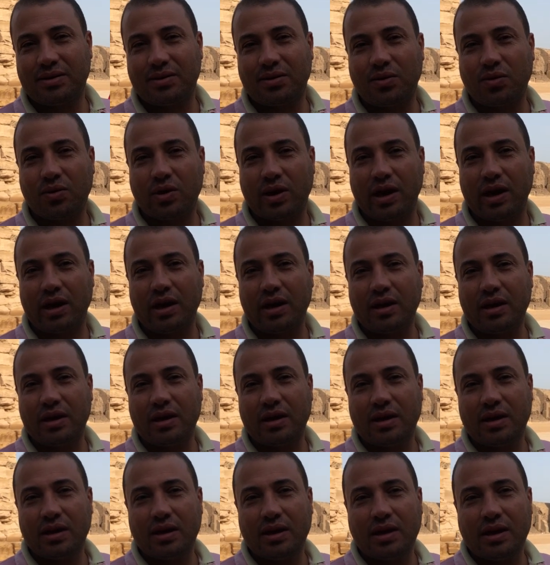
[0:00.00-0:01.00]
okay?
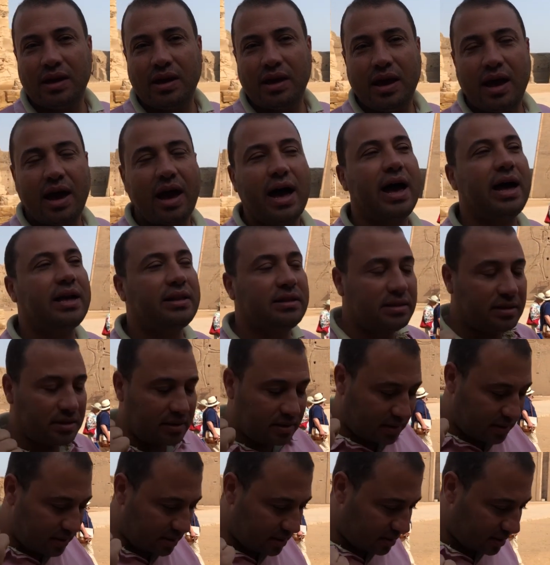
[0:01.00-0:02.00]
and
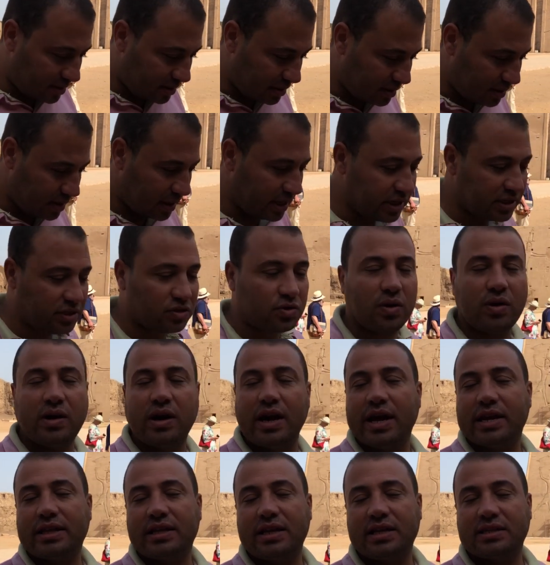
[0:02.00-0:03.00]
he's
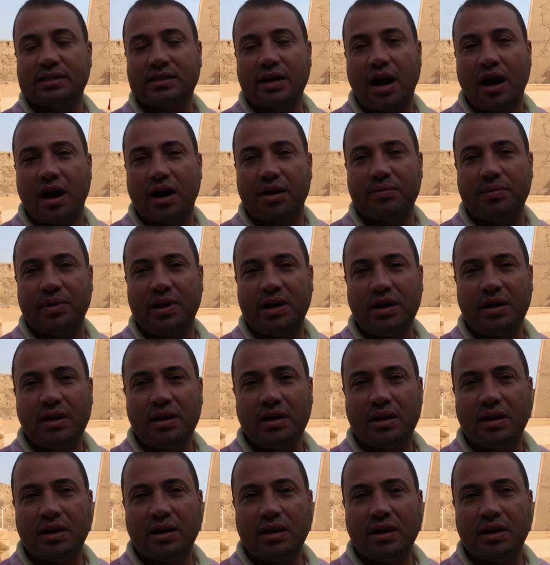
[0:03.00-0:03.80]
collect his army